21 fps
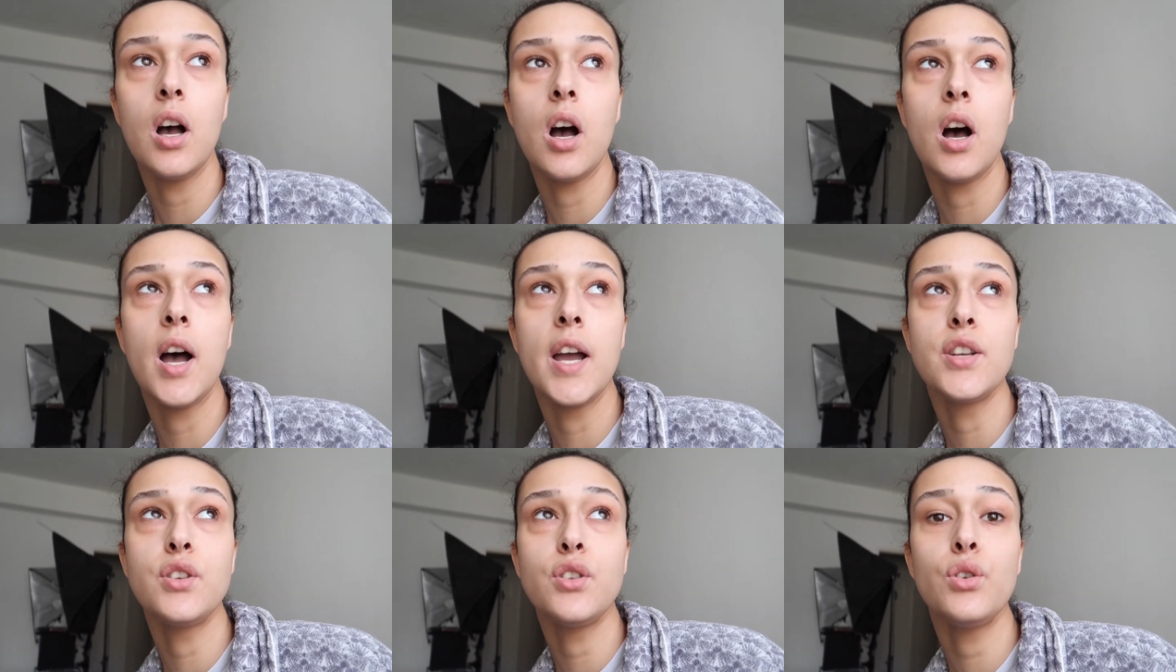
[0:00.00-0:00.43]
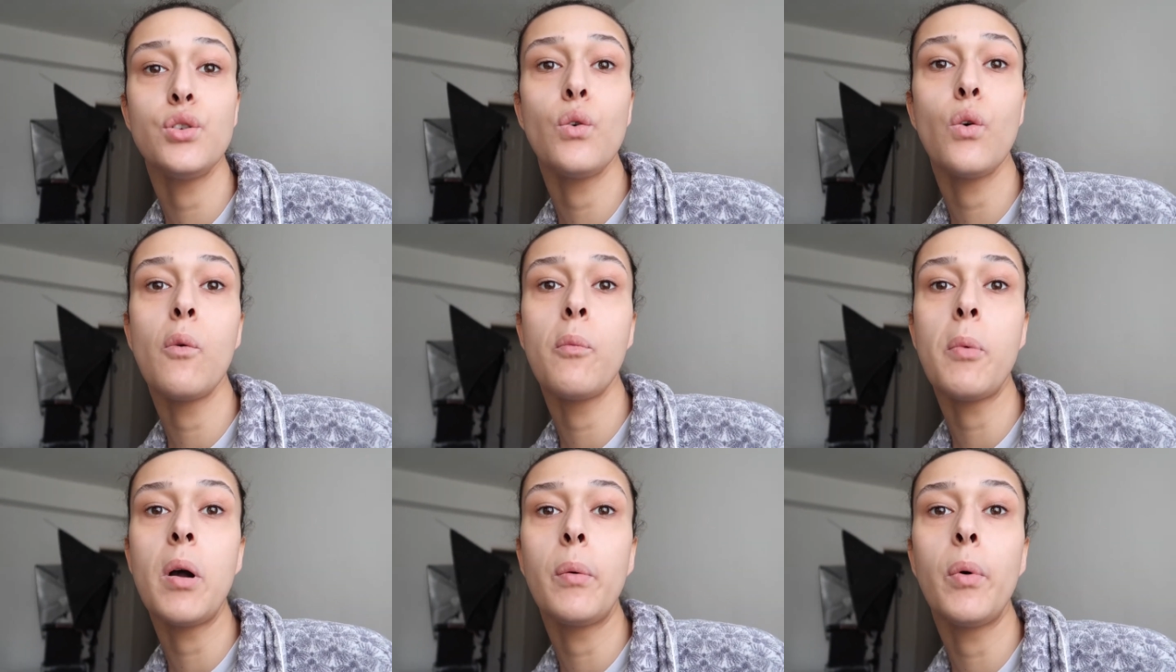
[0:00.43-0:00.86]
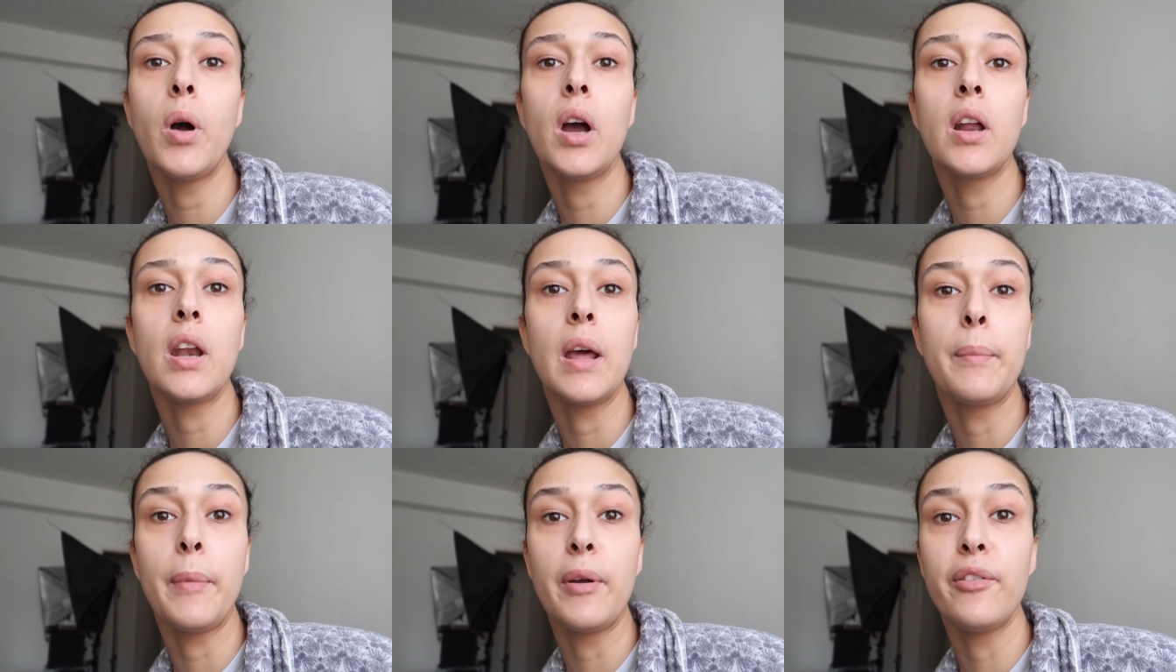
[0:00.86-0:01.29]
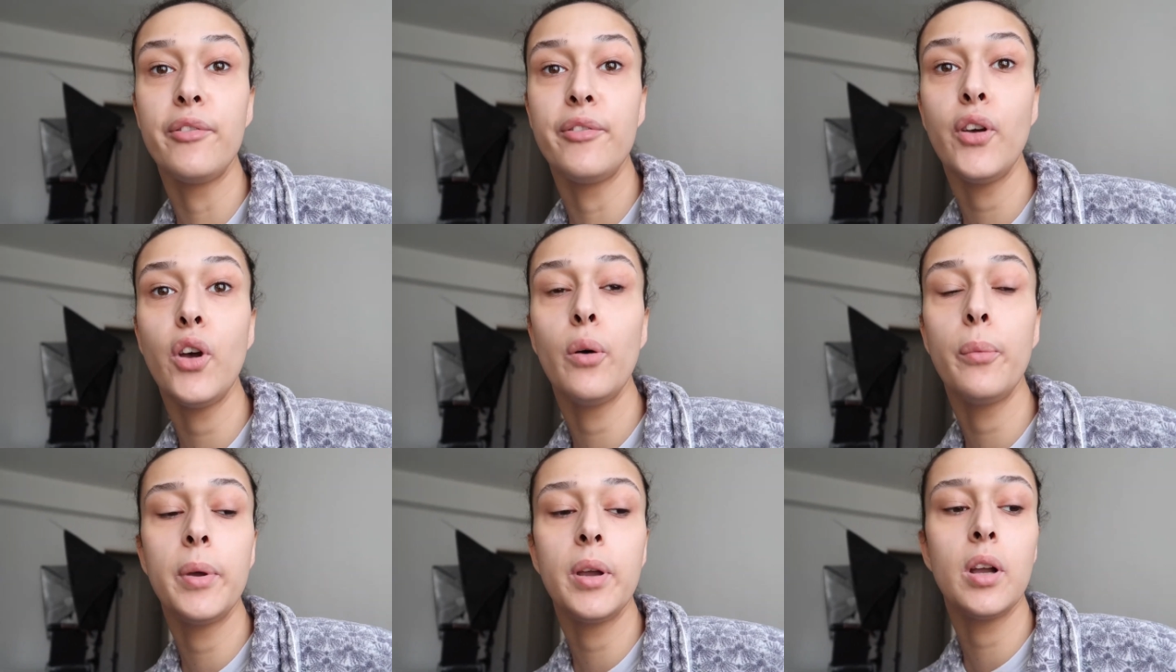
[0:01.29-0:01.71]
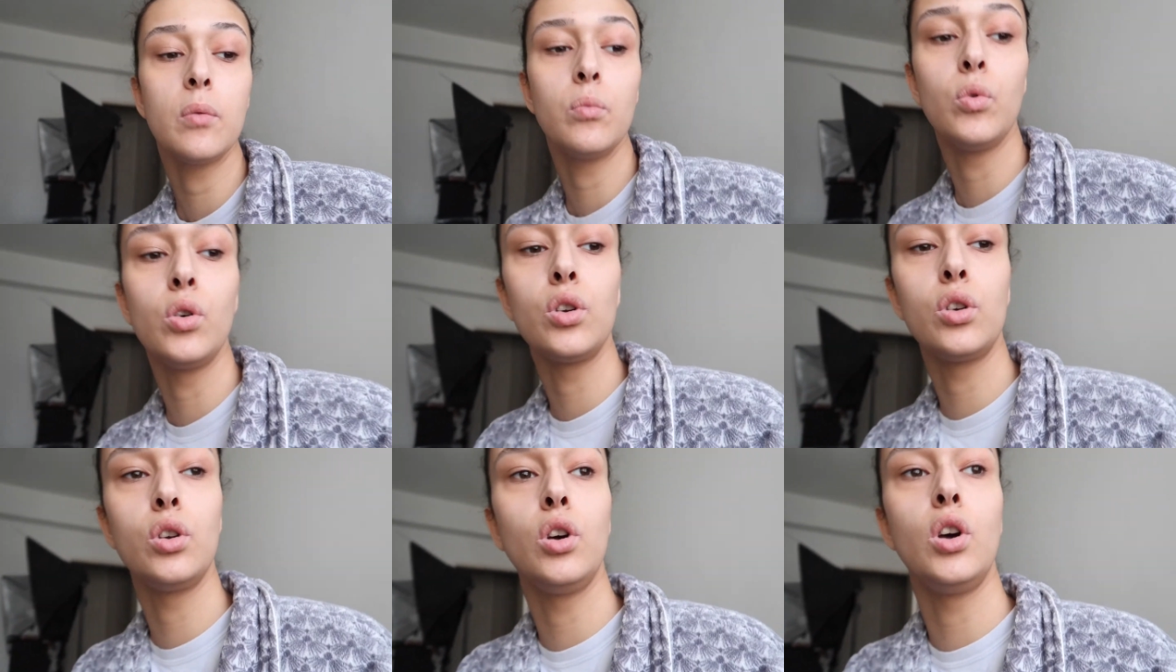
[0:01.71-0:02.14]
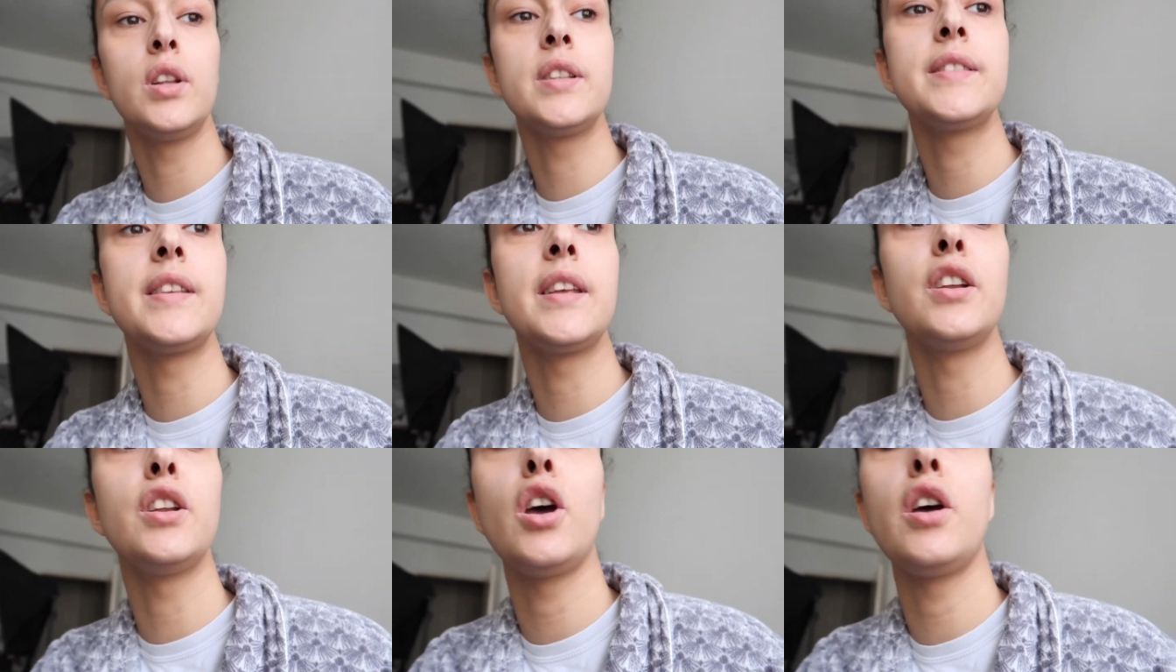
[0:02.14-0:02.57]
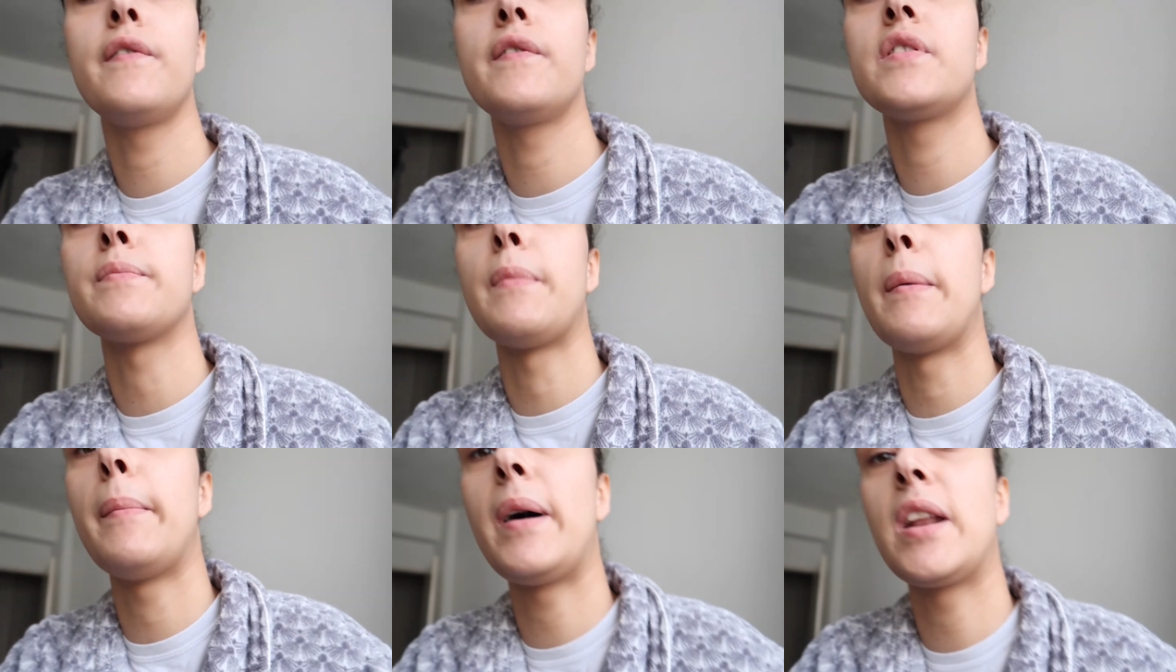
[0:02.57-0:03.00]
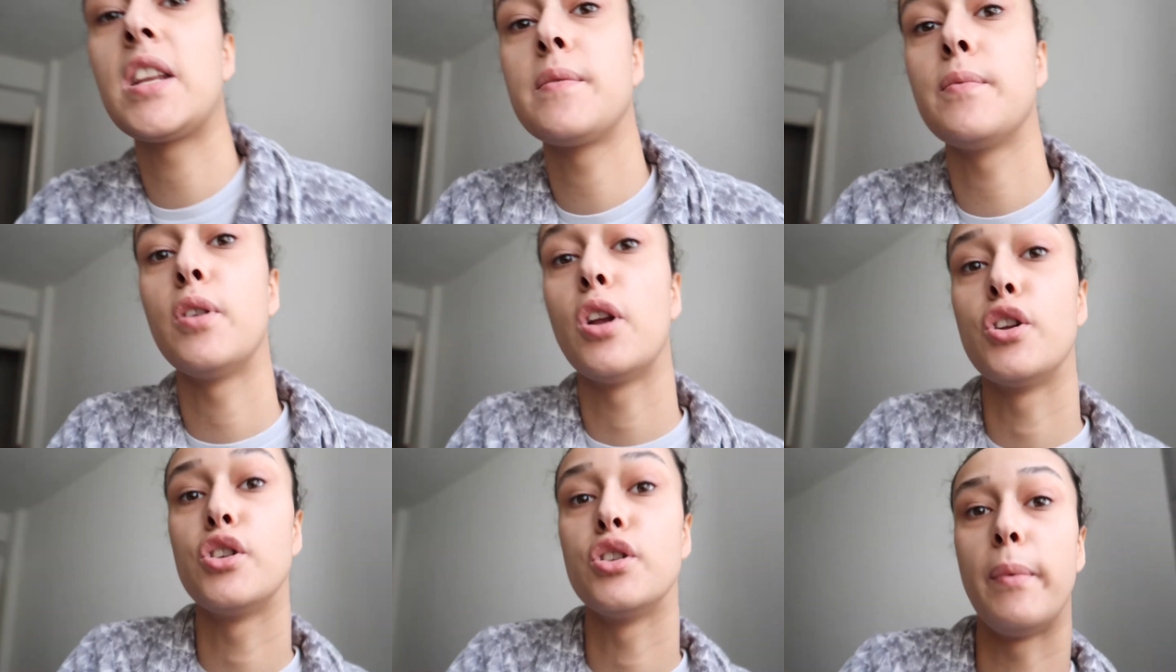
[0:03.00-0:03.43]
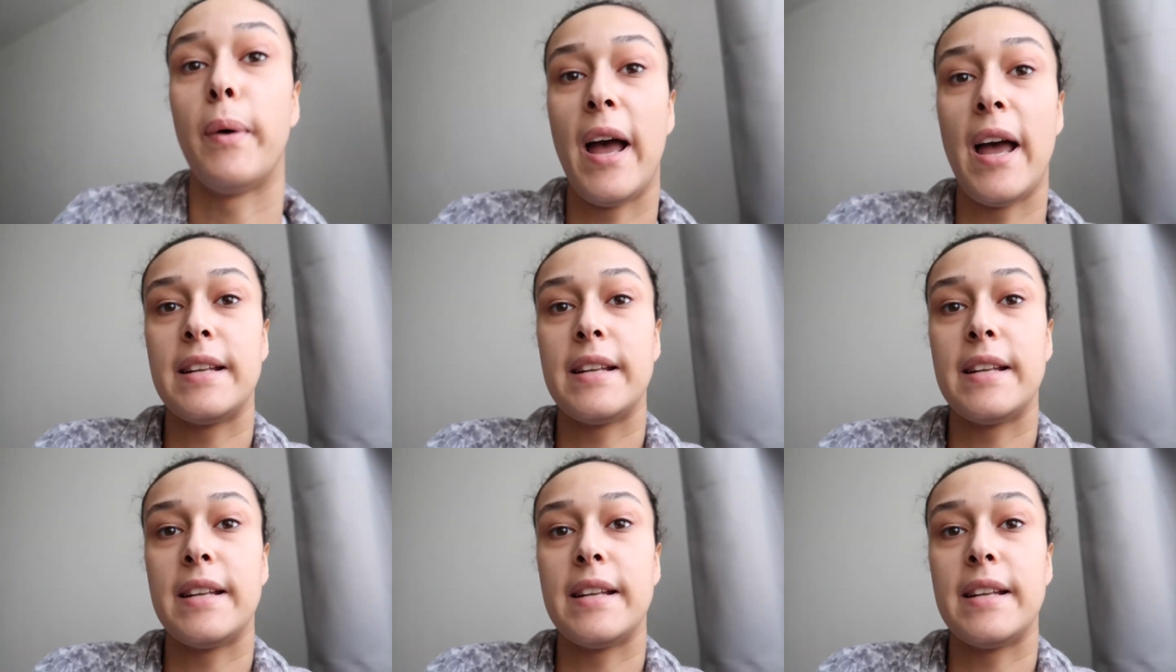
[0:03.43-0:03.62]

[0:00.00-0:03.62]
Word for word: I do all my work like my filming and whatnot and send it over to my management I do my